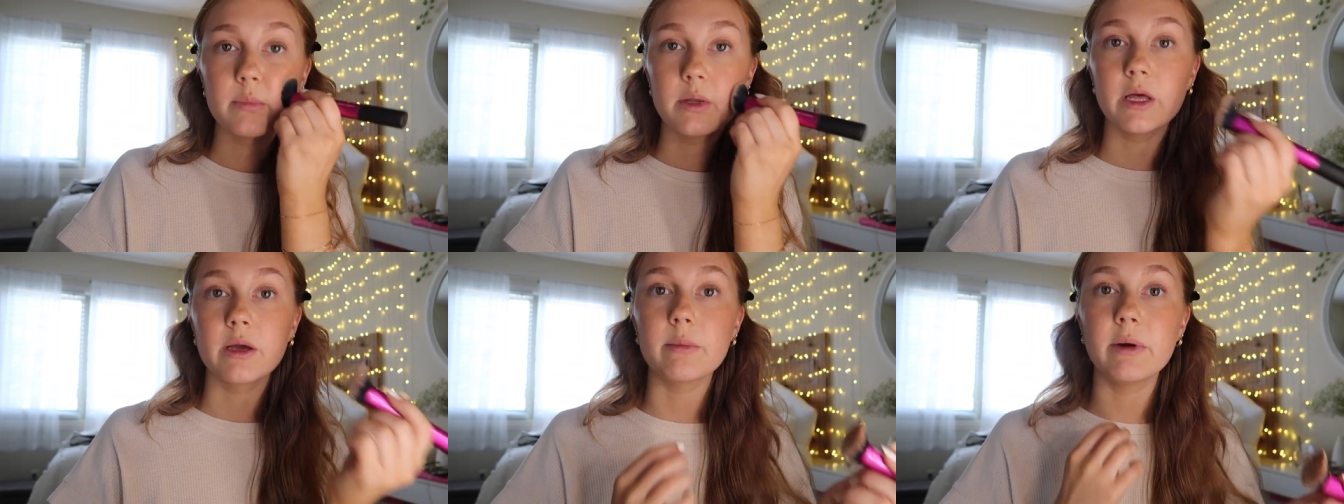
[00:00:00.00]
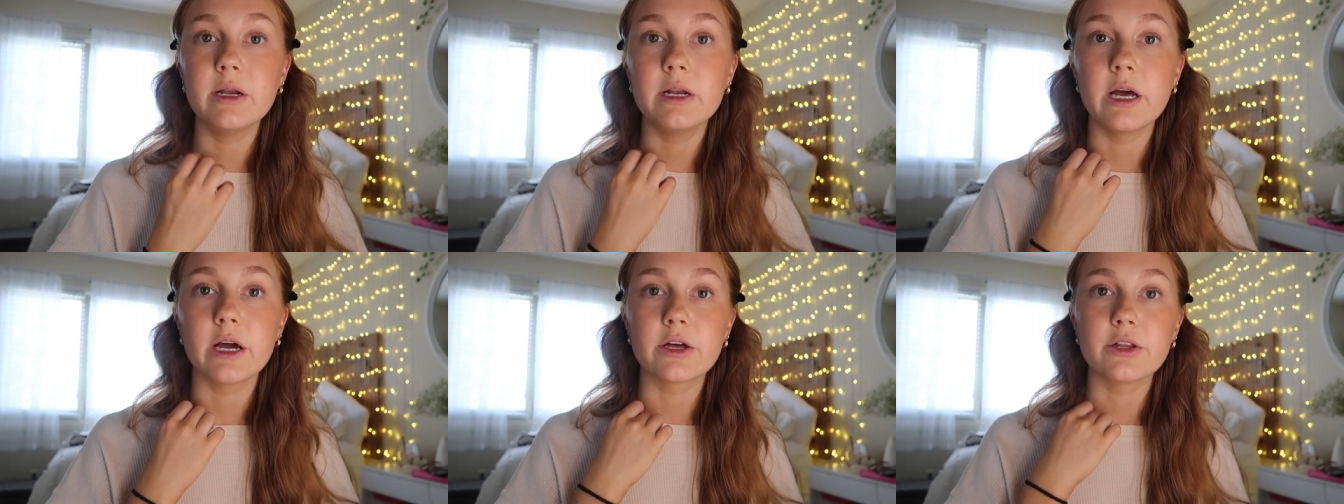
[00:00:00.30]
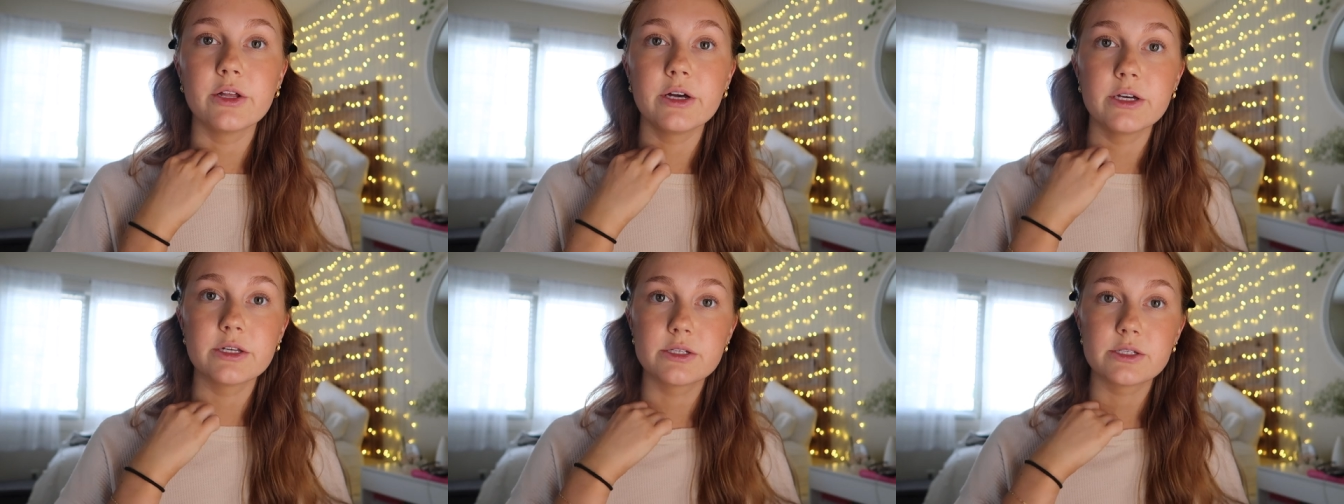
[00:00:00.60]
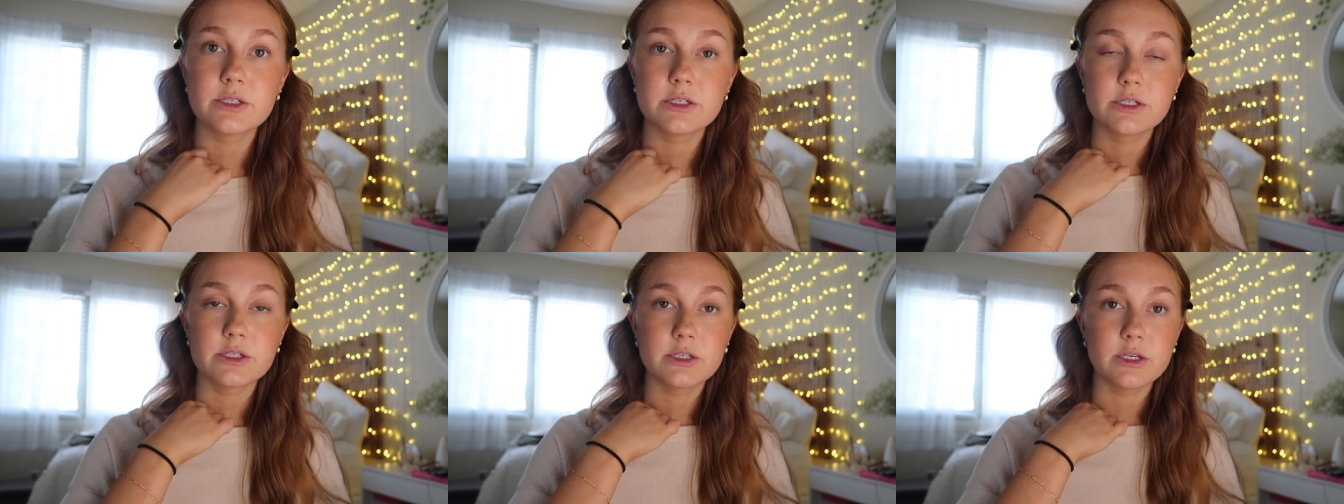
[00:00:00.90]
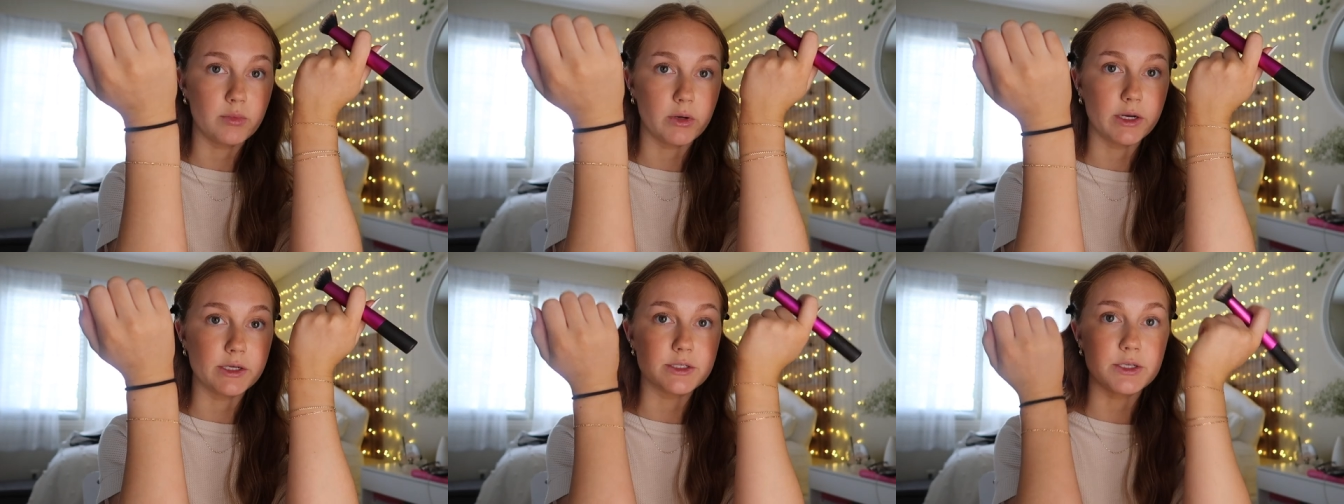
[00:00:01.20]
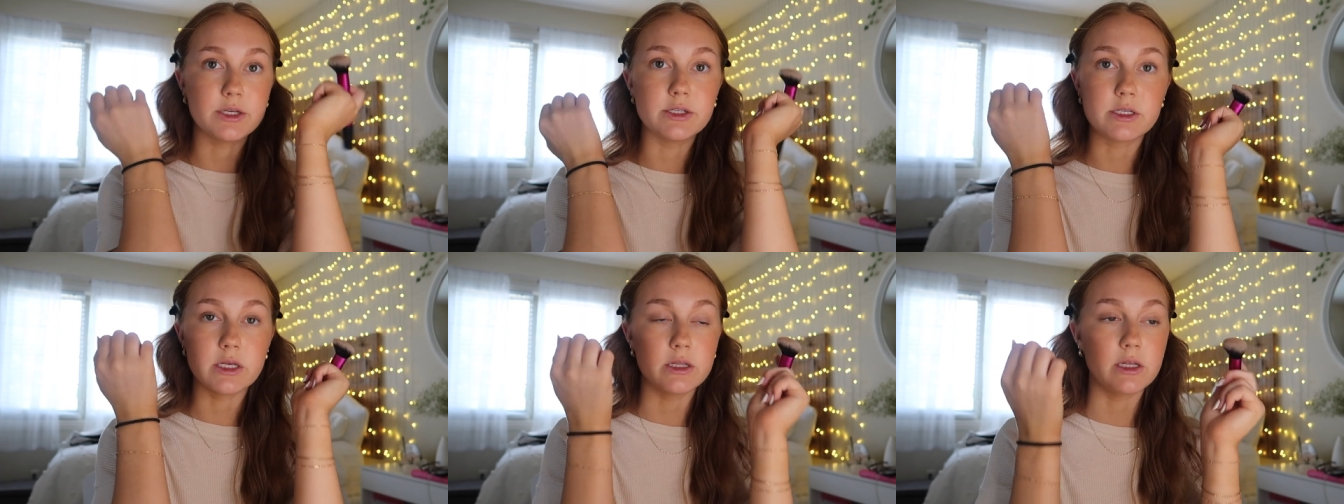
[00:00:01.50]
but like my necklace, bracelets,